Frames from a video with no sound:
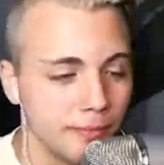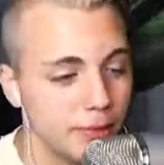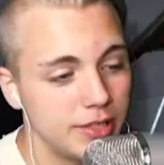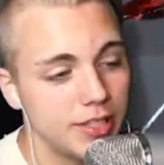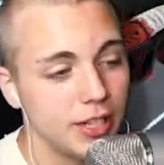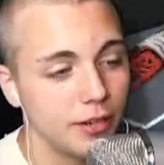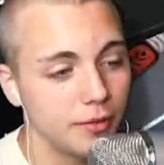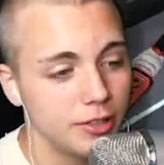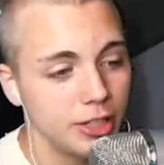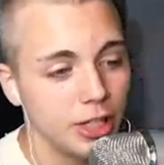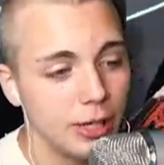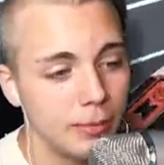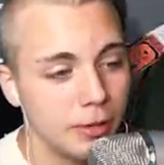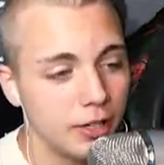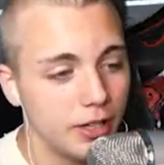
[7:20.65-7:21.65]
But still, it's a
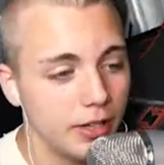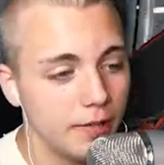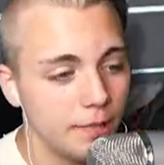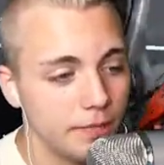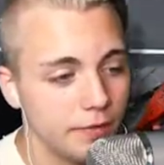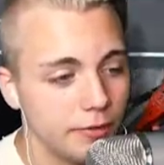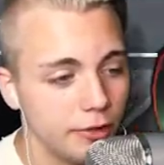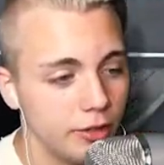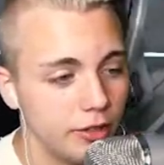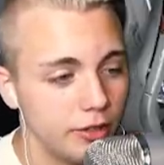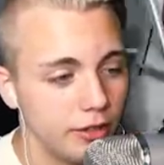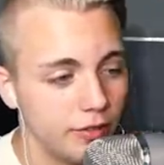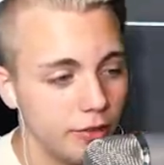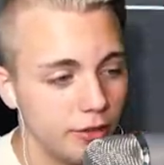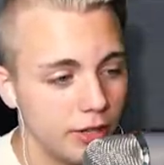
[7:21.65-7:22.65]
good ability
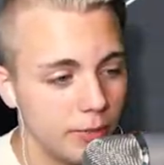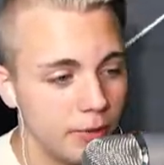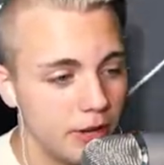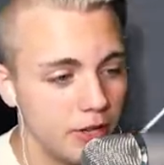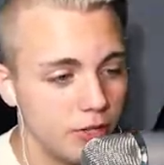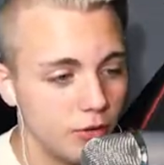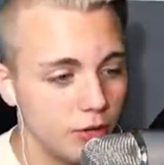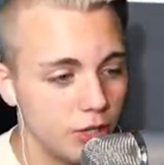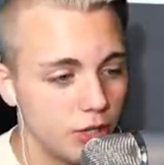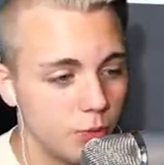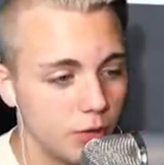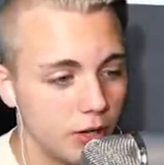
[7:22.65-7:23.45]
for if you're in a pinch or you just